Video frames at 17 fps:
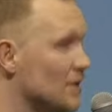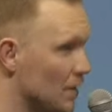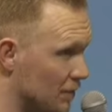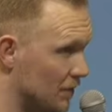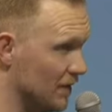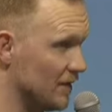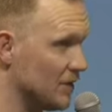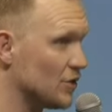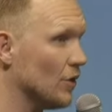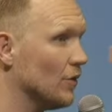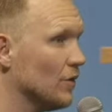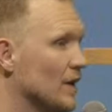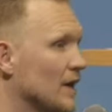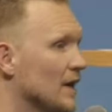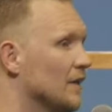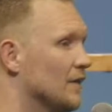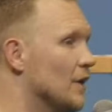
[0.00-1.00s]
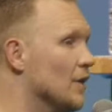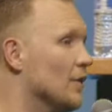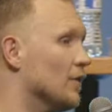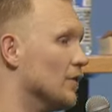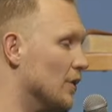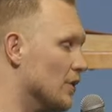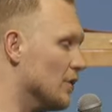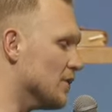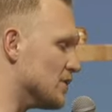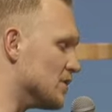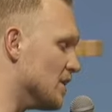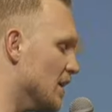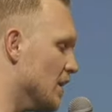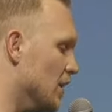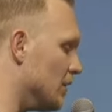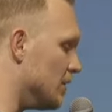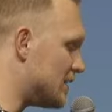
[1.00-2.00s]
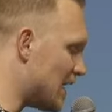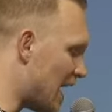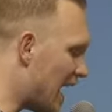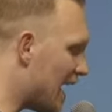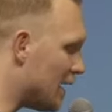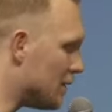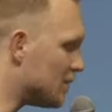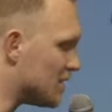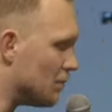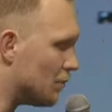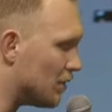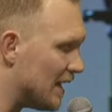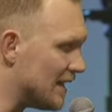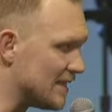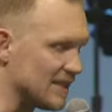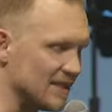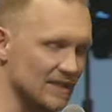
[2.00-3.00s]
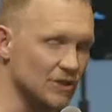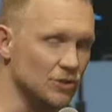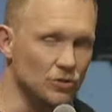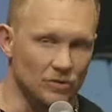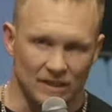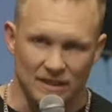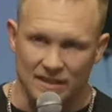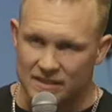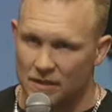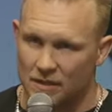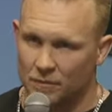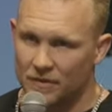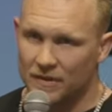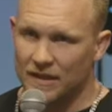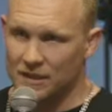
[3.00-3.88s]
something. So there there's times and places that you let some